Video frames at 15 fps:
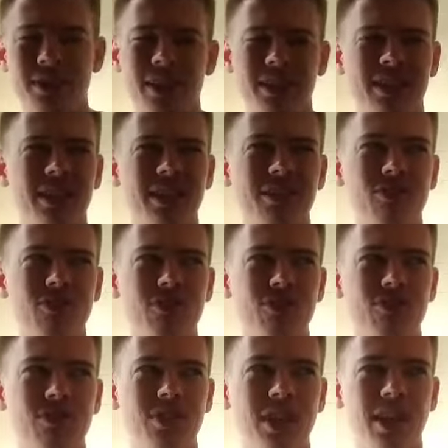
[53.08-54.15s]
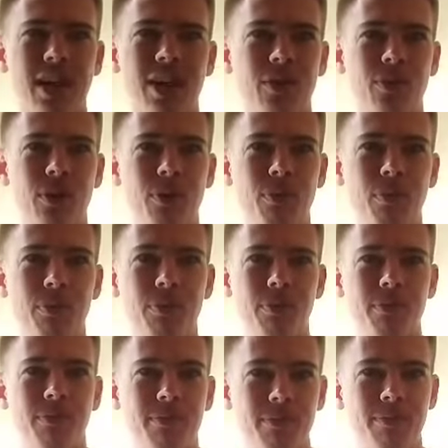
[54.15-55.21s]
I think it was Tuesday. I don't know.
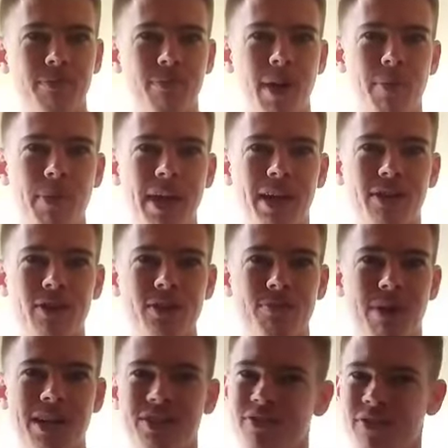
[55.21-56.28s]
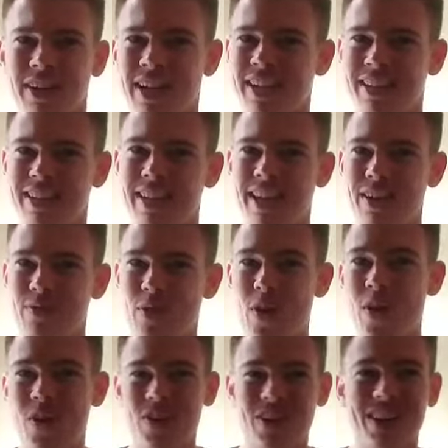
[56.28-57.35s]
My bad, Chris Bosh, if I got the date
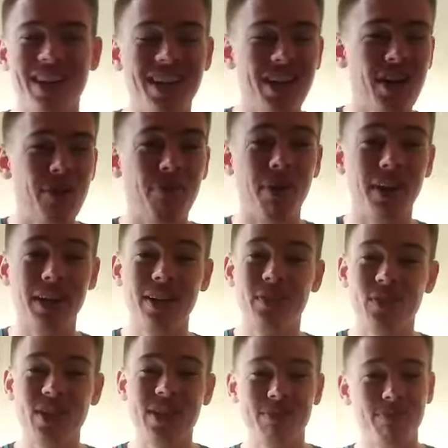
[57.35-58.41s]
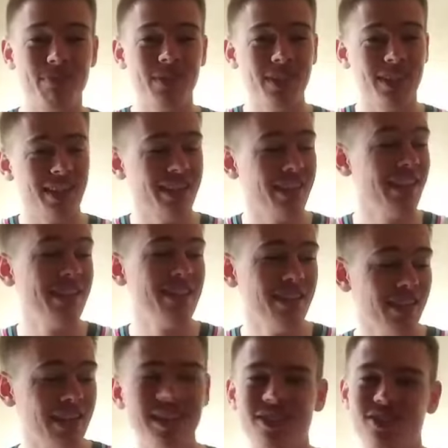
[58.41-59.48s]
wrong. But anyways, he
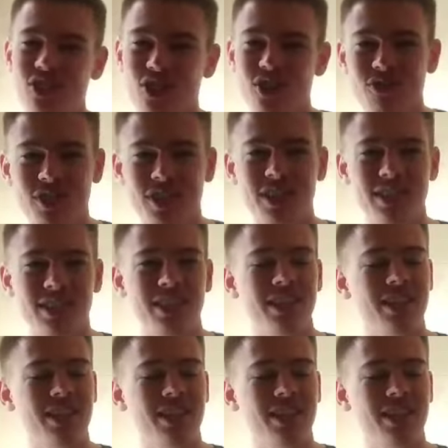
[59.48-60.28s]
he deserves it.